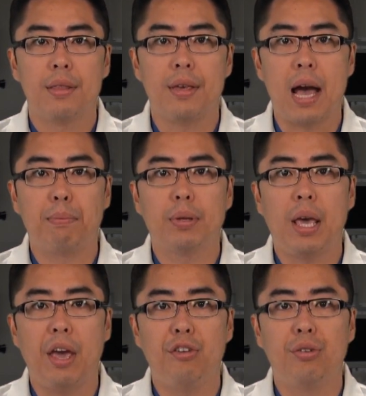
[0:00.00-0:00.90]
the
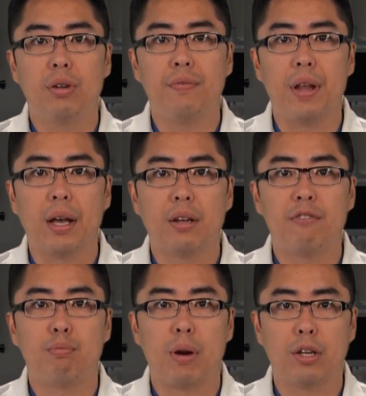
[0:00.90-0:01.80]
application of
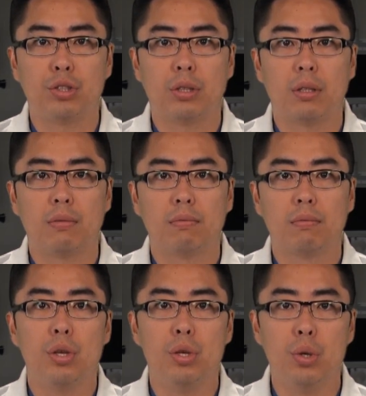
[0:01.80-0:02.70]
negative pressure,
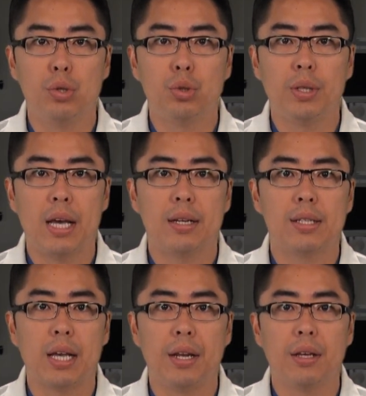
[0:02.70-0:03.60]
usually at a
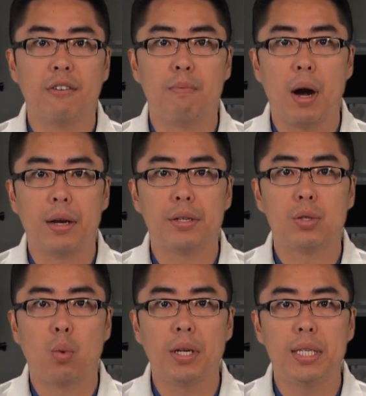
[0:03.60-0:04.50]
setting of minus
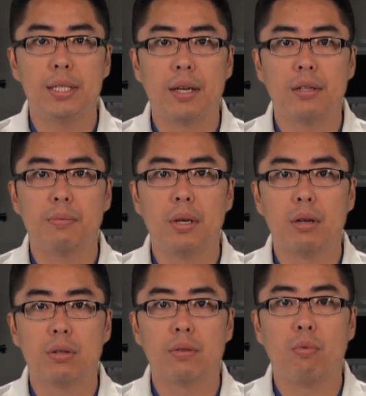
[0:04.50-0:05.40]
20
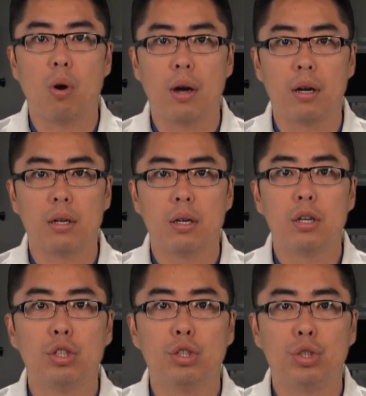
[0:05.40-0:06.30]
centimeters of water,
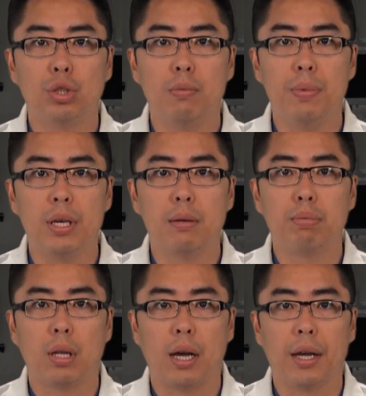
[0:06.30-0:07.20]
should be
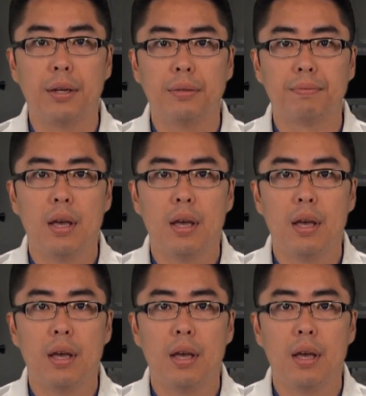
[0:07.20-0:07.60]
applied.